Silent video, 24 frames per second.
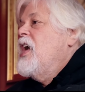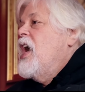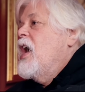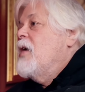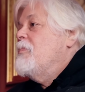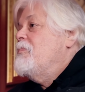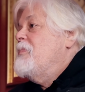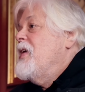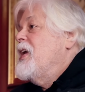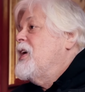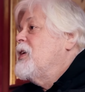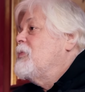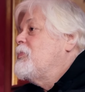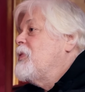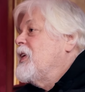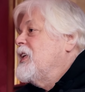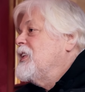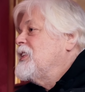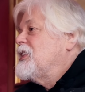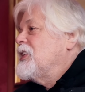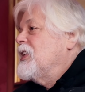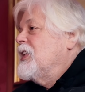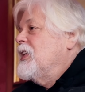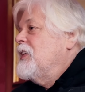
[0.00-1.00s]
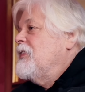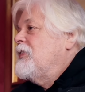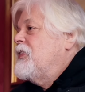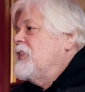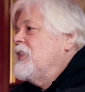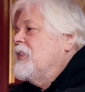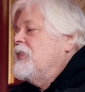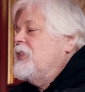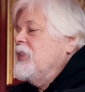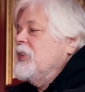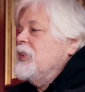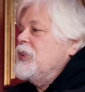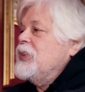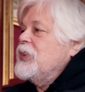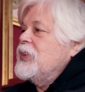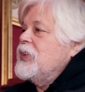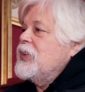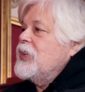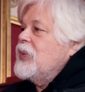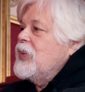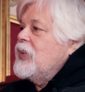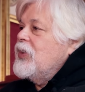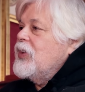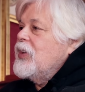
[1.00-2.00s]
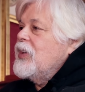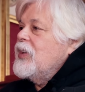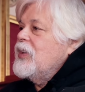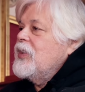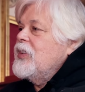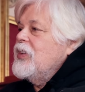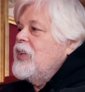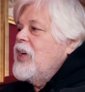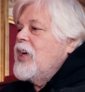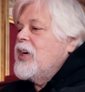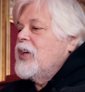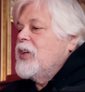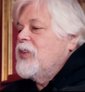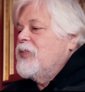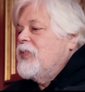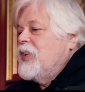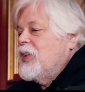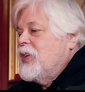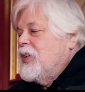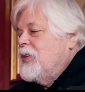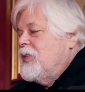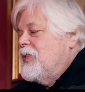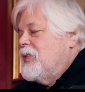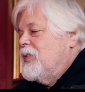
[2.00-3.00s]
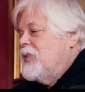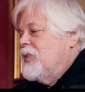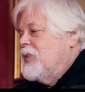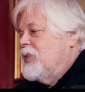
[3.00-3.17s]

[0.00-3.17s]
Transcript: a better place to live for the future or not a very